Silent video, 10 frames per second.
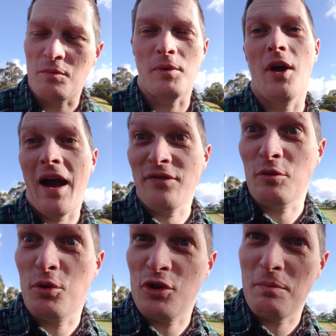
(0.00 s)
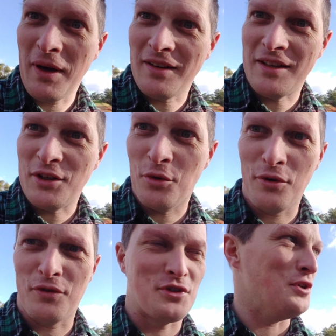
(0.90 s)
but I have to push a button in
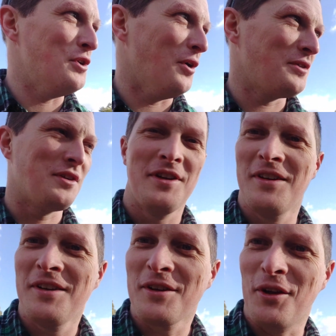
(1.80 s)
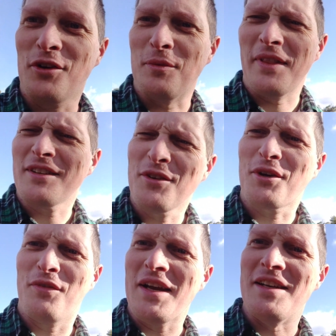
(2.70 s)
order for it to not close me. That's not
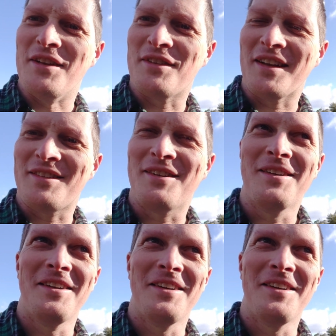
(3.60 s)
convenience, that's